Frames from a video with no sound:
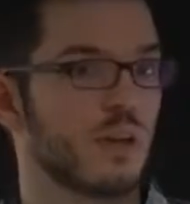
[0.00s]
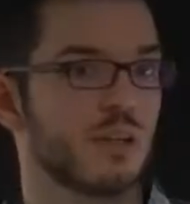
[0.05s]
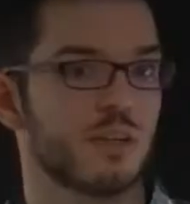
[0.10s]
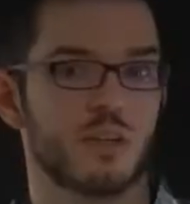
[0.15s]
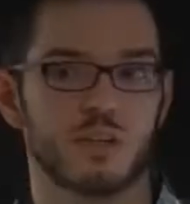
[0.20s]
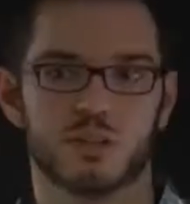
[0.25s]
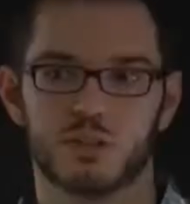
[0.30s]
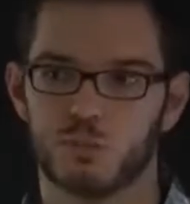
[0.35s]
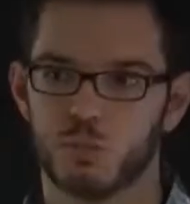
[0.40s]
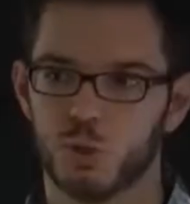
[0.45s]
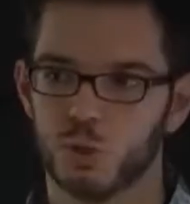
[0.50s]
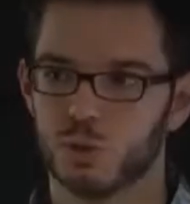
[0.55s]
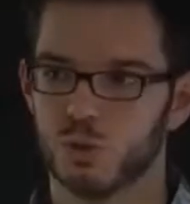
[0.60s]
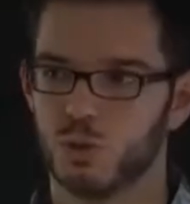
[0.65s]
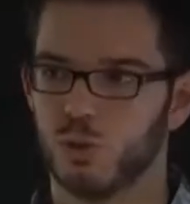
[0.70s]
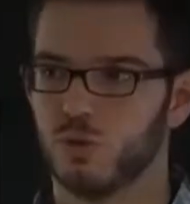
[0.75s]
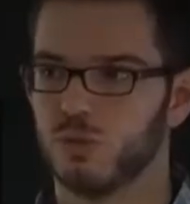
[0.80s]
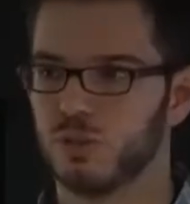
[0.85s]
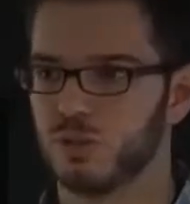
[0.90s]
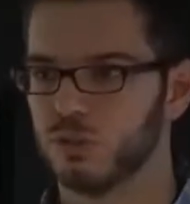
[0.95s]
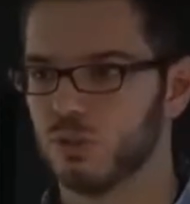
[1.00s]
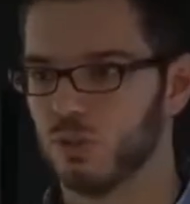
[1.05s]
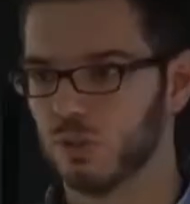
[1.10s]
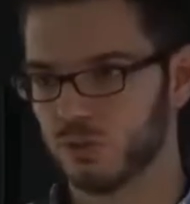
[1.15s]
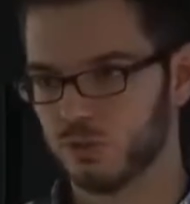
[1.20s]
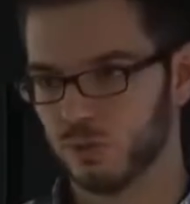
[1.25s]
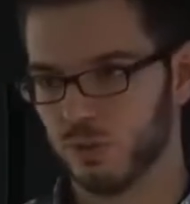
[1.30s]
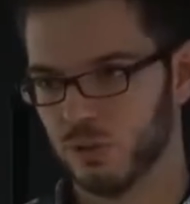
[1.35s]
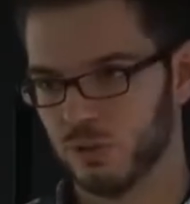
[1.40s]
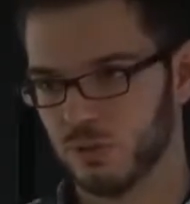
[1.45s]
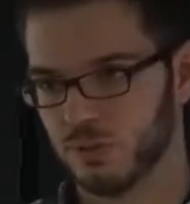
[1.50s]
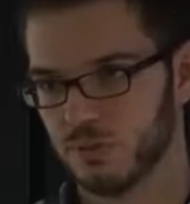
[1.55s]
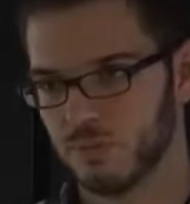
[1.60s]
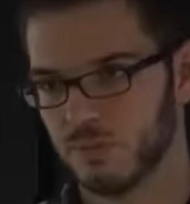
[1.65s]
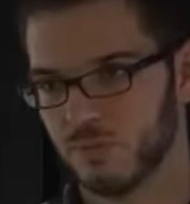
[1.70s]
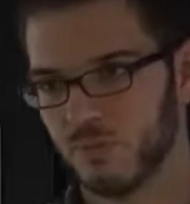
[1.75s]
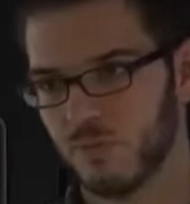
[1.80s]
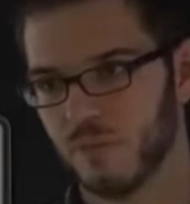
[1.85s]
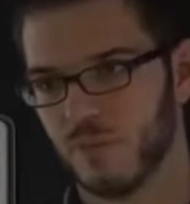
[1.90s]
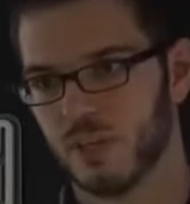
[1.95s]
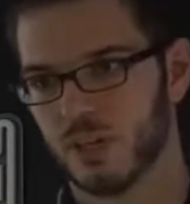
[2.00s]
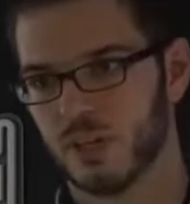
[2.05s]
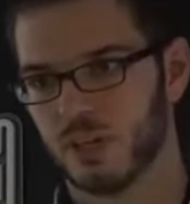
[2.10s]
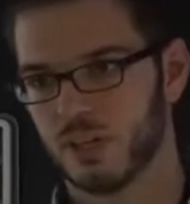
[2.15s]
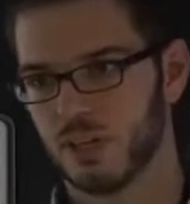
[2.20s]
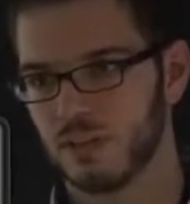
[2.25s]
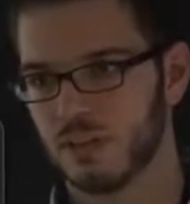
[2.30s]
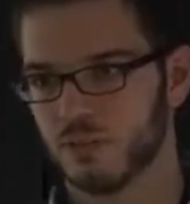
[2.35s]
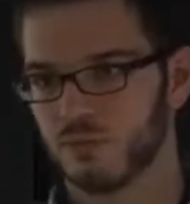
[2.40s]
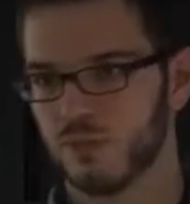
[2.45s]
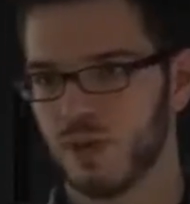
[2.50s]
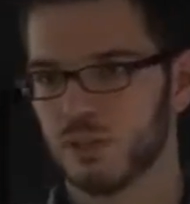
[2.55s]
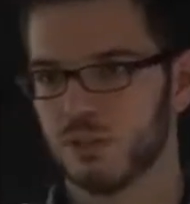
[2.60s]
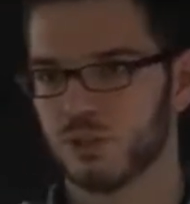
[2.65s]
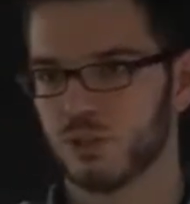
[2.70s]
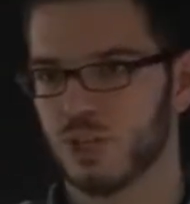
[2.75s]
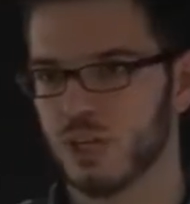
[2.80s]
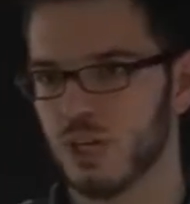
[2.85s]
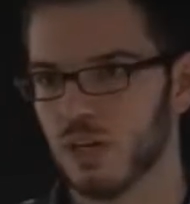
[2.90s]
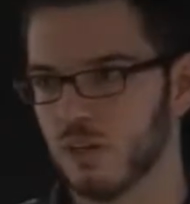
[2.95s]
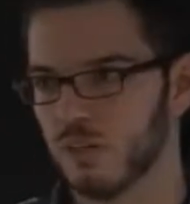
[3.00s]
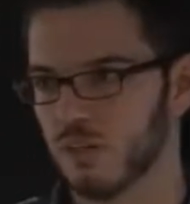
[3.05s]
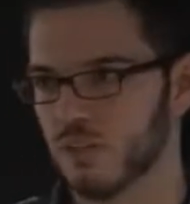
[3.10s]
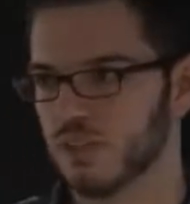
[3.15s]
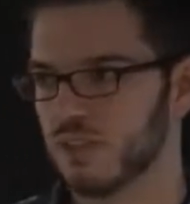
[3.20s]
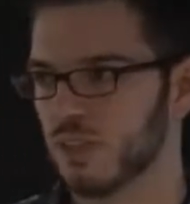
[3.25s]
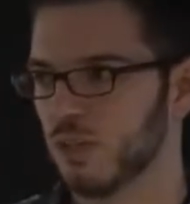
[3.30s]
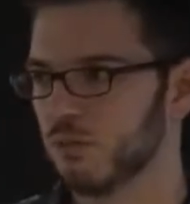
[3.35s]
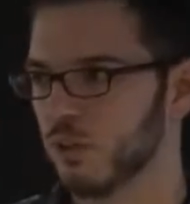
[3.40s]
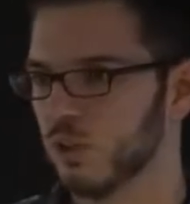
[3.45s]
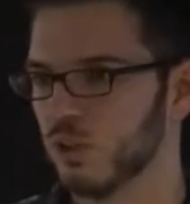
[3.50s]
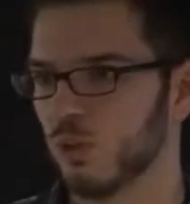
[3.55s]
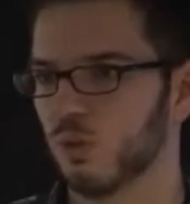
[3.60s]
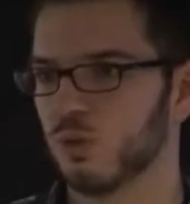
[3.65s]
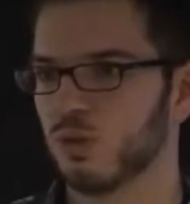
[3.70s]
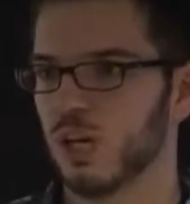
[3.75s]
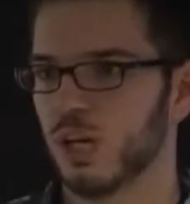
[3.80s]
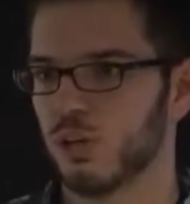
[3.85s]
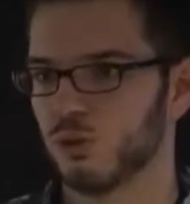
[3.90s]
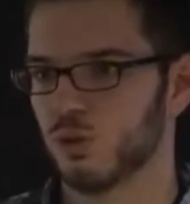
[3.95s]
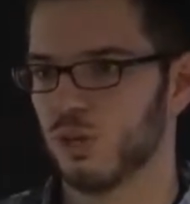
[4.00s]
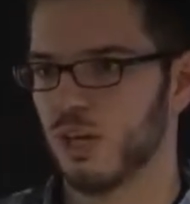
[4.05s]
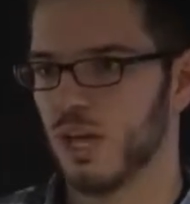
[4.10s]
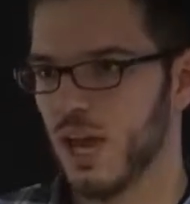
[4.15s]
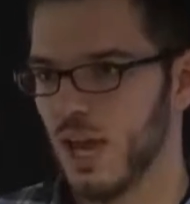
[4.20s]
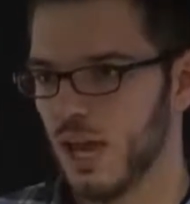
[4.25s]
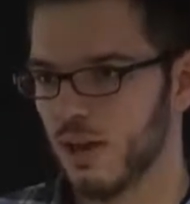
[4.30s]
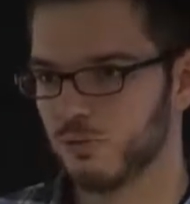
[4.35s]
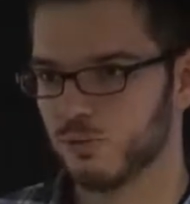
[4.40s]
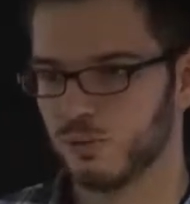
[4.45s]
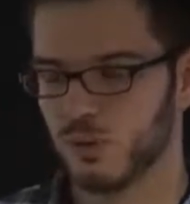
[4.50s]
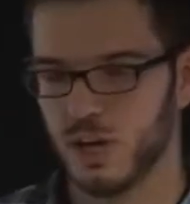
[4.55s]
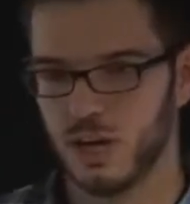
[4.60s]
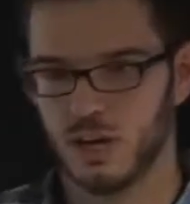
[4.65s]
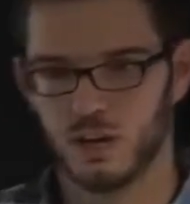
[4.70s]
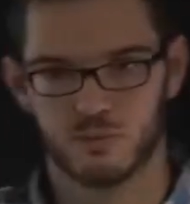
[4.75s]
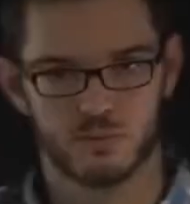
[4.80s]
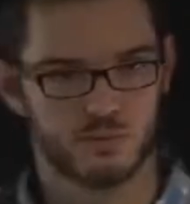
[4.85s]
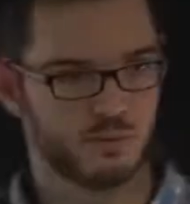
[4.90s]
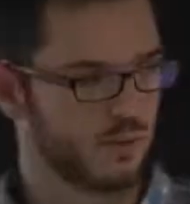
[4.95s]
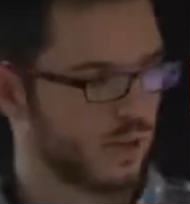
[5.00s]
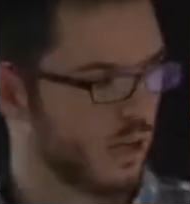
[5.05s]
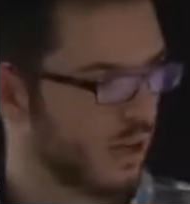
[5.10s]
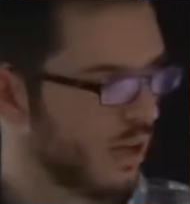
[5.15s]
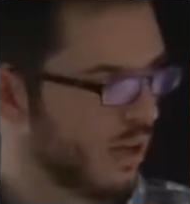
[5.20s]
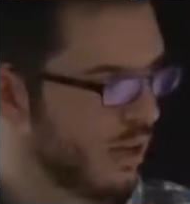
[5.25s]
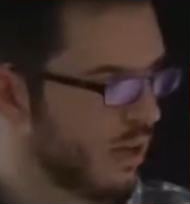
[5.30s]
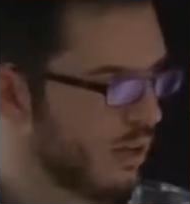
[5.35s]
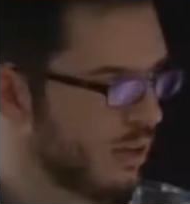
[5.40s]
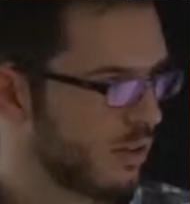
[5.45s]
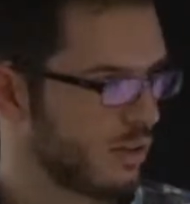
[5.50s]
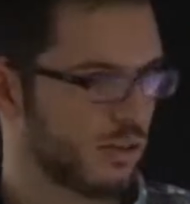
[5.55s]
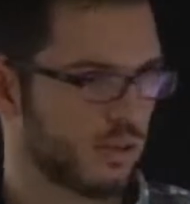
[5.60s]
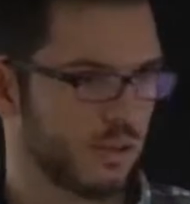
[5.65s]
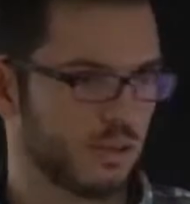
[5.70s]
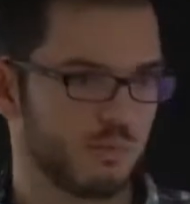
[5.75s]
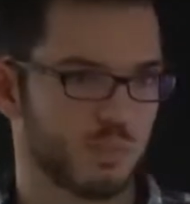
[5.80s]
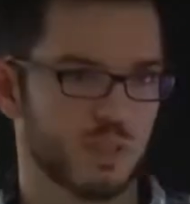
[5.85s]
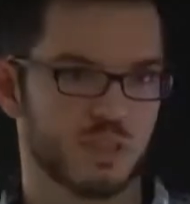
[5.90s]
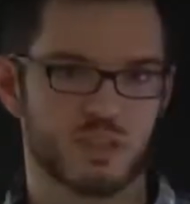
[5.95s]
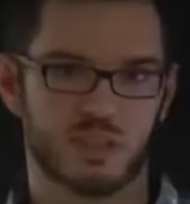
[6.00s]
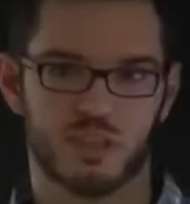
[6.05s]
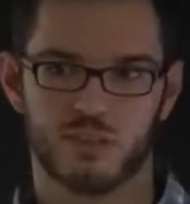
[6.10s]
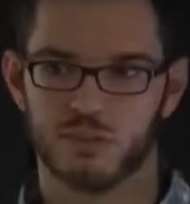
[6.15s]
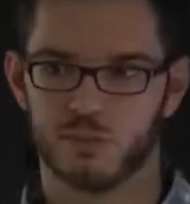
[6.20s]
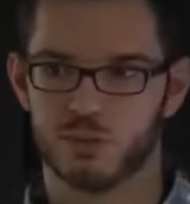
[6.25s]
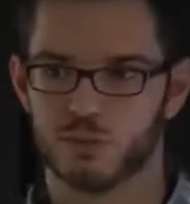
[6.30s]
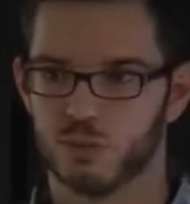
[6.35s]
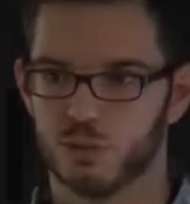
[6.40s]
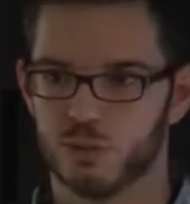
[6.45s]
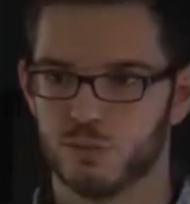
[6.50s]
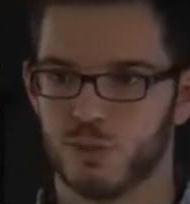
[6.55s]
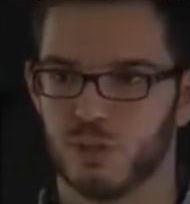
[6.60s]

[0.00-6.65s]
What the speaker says: distribution over the source words. Another advantage here is that we don't actually have to have the particular source